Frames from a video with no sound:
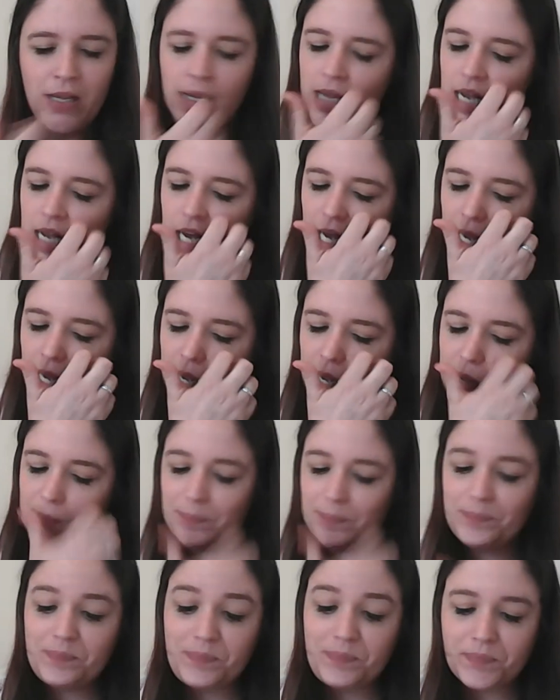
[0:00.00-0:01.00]
And
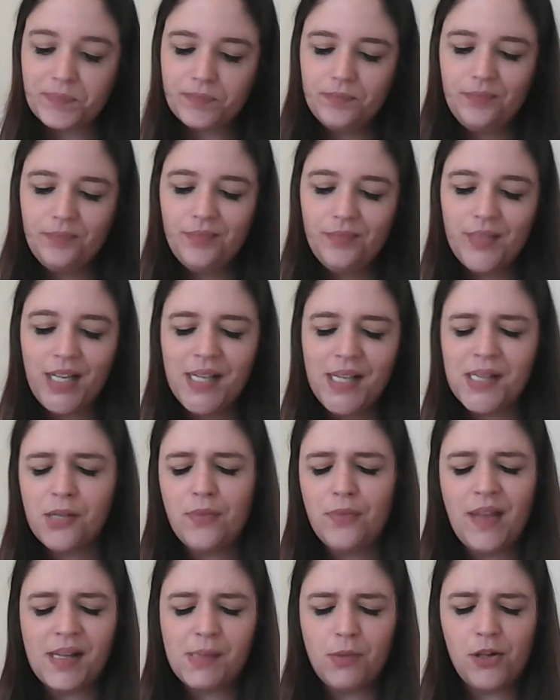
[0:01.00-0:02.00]
so
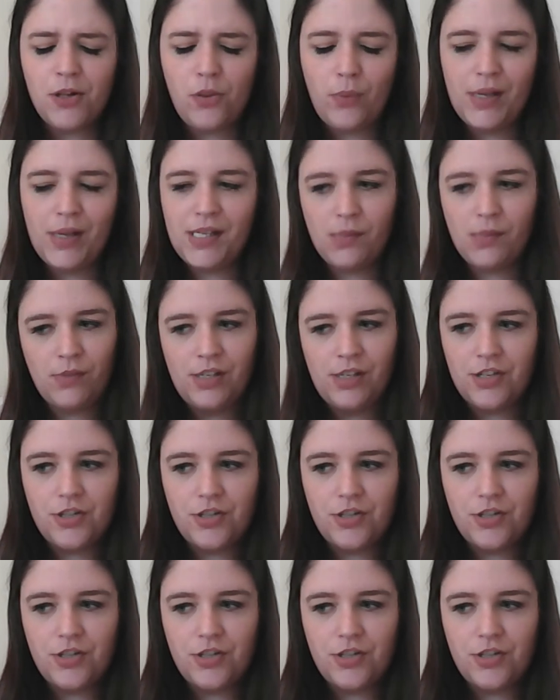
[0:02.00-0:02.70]
that's one of the ways in which